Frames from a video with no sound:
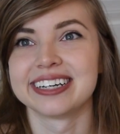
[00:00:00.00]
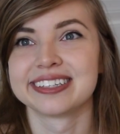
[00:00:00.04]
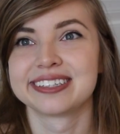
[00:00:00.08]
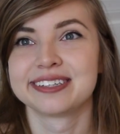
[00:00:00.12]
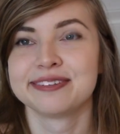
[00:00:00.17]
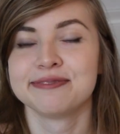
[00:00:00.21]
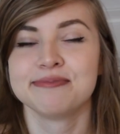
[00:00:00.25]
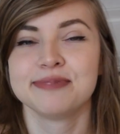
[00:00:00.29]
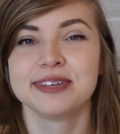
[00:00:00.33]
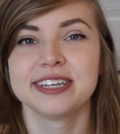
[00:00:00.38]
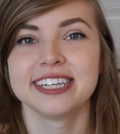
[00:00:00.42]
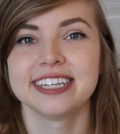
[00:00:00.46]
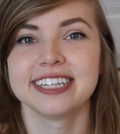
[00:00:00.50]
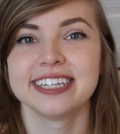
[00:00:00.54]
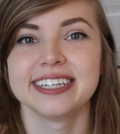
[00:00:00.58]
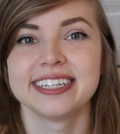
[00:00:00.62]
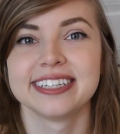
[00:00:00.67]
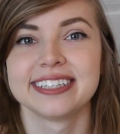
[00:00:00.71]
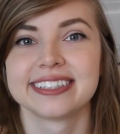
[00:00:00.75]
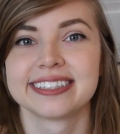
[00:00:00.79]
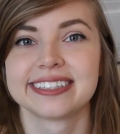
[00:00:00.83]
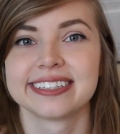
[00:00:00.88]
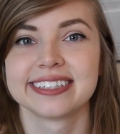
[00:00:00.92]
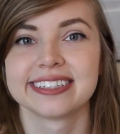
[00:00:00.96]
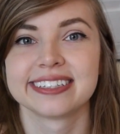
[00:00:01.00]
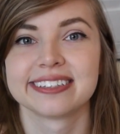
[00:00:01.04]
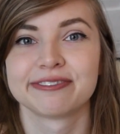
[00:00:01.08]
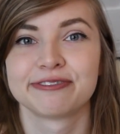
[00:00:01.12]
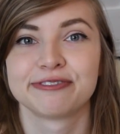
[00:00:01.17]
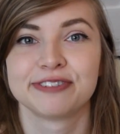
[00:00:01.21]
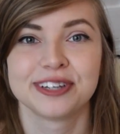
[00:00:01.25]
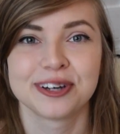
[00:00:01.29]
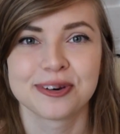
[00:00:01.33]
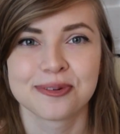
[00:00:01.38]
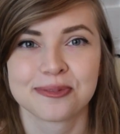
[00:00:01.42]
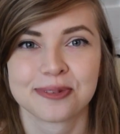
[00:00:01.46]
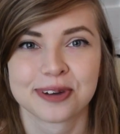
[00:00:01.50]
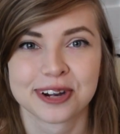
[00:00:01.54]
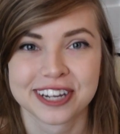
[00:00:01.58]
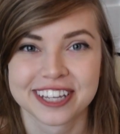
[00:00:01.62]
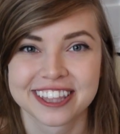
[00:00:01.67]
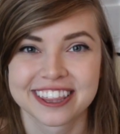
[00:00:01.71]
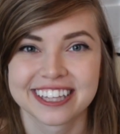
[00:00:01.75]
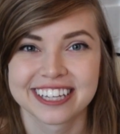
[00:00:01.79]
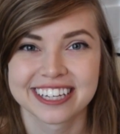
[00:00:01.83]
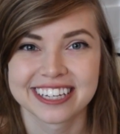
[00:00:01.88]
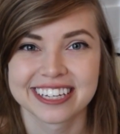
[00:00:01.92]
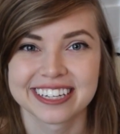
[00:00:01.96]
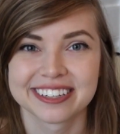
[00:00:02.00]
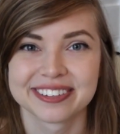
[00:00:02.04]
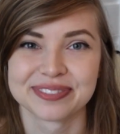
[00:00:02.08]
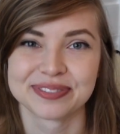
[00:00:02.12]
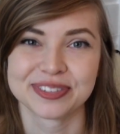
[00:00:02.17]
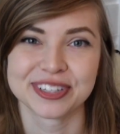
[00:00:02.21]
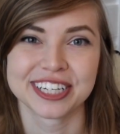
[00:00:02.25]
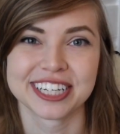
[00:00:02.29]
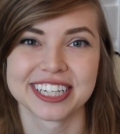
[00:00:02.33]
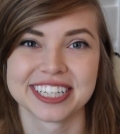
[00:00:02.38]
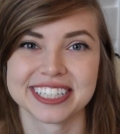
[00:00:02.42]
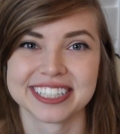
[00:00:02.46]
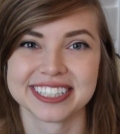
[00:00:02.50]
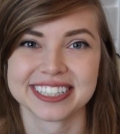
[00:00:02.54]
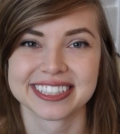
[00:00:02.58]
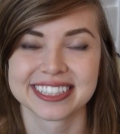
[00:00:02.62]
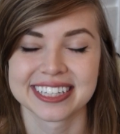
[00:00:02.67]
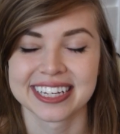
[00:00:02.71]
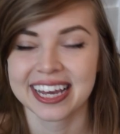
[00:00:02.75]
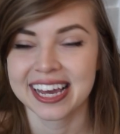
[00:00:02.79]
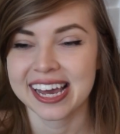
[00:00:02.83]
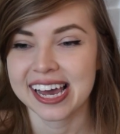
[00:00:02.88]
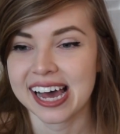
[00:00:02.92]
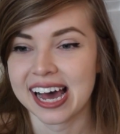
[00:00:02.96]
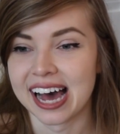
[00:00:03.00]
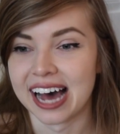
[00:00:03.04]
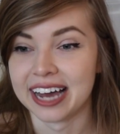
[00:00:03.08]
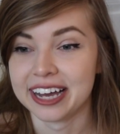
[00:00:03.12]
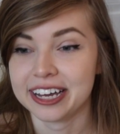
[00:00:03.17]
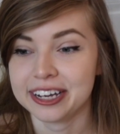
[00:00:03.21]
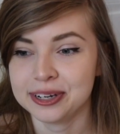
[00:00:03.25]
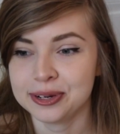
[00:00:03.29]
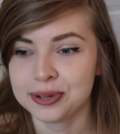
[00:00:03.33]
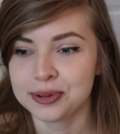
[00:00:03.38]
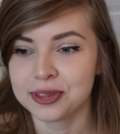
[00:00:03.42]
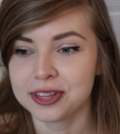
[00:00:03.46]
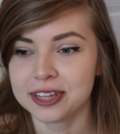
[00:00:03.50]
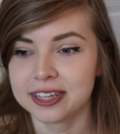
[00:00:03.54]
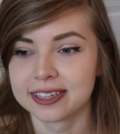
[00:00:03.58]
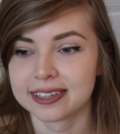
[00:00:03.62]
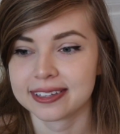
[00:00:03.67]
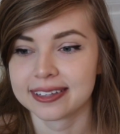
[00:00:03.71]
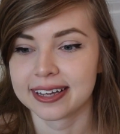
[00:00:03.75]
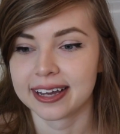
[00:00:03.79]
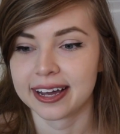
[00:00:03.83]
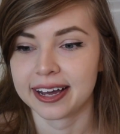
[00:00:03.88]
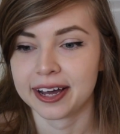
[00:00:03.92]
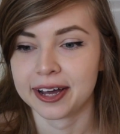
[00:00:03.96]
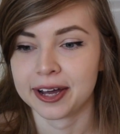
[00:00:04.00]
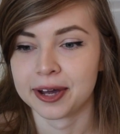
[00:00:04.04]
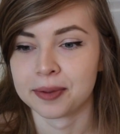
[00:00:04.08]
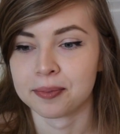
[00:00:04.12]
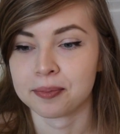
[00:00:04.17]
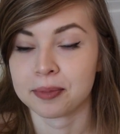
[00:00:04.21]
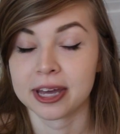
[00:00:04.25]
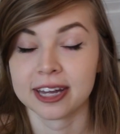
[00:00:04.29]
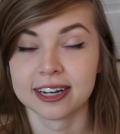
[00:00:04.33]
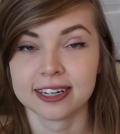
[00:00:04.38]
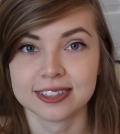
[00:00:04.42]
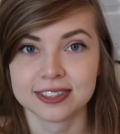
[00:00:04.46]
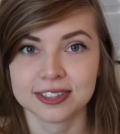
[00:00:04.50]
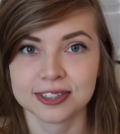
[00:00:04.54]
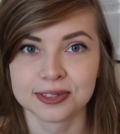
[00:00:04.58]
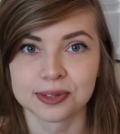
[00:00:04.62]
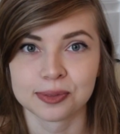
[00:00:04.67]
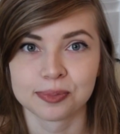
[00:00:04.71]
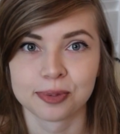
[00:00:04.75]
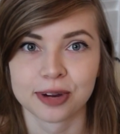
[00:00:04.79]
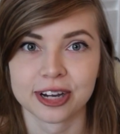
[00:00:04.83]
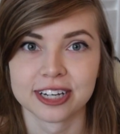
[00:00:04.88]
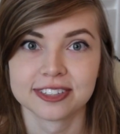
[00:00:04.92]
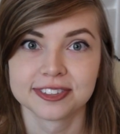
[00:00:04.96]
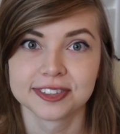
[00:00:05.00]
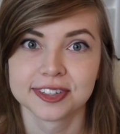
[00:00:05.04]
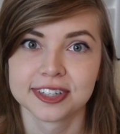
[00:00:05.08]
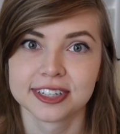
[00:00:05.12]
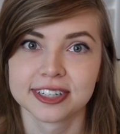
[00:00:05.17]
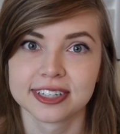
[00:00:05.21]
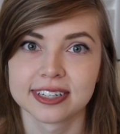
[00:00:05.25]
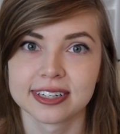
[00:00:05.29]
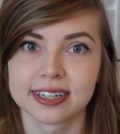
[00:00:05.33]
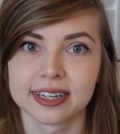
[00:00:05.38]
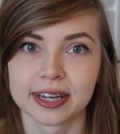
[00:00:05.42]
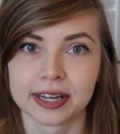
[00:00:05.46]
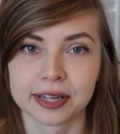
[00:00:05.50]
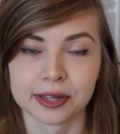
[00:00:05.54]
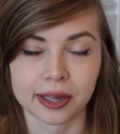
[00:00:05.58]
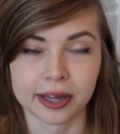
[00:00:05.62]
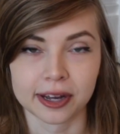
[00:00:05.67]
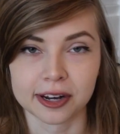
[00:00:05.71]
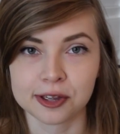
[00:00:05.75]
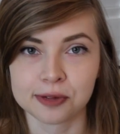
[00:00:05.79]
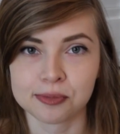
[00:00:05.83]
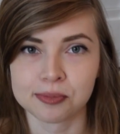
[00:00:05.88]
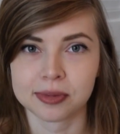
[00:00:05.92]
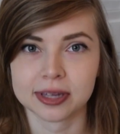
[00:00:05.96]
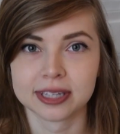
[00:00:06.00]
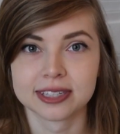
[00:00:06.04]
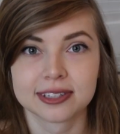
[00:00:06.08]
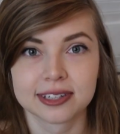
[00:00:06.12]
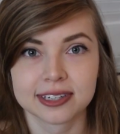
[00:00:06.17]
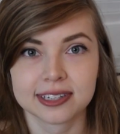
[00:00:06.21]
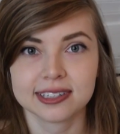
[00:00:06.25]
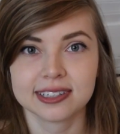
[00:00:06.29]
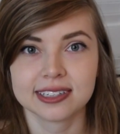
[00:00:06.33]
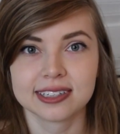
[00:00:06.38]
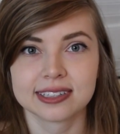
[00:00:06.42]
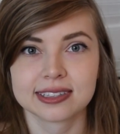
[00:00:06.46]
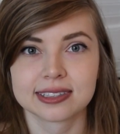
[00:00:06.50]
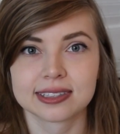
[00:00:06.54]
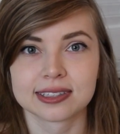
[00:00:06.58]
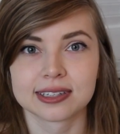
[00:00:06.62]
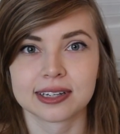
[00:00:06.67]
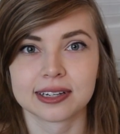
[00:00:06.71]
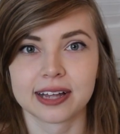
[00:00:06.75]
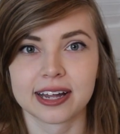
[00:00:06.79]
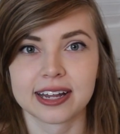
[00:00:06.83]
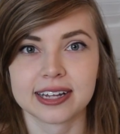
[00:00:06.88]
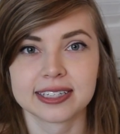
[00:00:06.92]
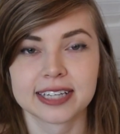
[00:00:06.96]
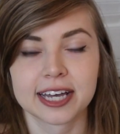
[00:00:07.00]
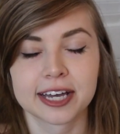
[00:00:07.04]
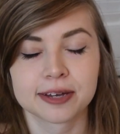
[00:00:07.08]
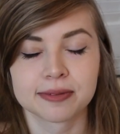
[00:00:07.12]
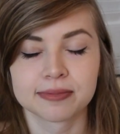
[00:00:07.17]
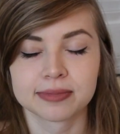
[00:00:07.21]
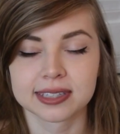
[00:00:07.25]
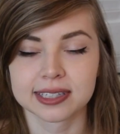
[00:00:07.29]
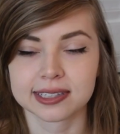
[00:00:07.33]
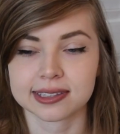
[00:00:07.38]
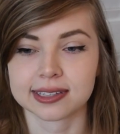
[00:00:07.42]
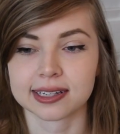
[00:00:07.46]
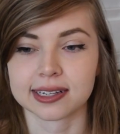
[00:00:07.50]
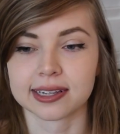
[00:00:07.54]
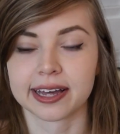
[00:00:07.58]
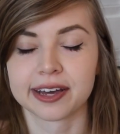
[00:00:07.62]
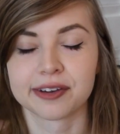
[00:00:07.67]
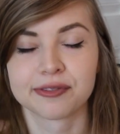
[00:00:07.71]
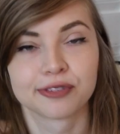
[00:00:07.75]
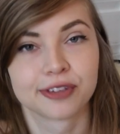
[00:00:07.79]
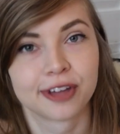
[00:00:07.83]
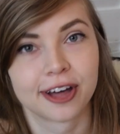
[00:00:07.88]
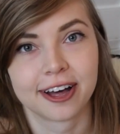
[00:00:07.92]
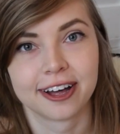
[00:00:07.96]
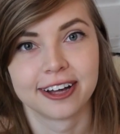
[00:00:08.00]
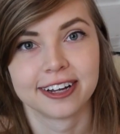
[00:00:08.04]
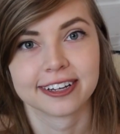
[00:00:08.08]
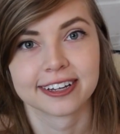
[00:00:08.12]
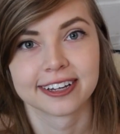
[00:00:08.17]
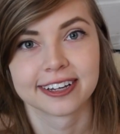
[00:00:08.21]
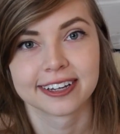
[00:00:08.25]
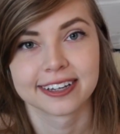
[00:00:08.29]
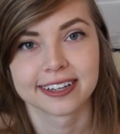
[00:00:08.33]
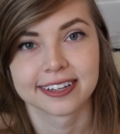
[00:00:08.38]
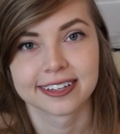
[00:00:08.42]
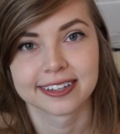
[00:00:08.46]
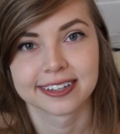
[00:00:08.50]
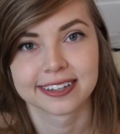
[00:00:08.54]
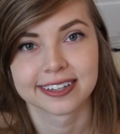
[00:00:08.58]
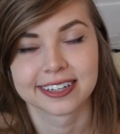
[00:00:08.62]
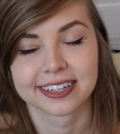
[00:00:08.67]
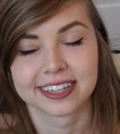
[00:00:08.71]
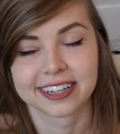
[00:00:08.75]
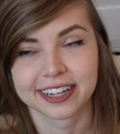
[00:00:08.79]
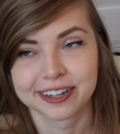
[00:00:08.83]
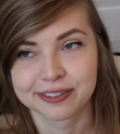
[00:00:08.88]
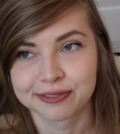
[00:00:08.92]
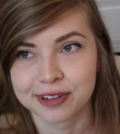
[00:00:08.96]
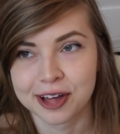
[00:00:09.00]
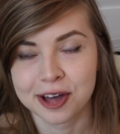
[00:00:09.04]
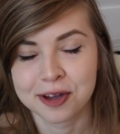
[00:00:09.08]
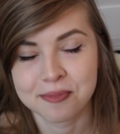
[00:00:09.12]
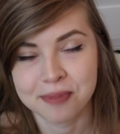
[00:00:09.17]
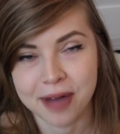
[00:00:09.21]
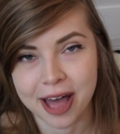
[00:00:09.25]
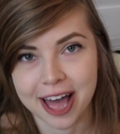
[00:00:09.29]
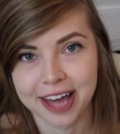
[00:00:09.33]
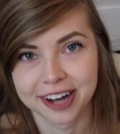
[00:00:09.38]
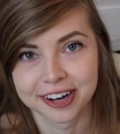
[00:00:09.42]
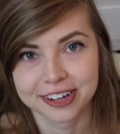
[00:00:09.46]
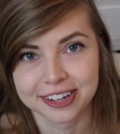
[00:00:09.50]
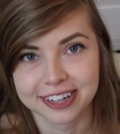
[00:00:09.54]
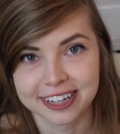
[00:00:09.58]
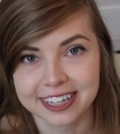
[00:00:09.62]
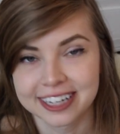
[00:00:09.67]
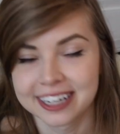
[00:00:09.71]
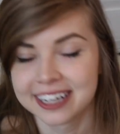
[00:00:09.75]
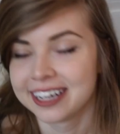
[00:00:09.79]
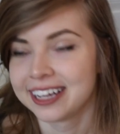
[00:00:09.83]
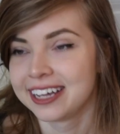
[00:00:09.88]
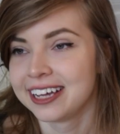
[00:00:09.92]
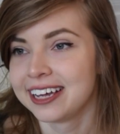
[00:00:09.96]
to me it didn't feel worth it, because I knew that managing depression and any mental illness a lot of times is a lifelong battle.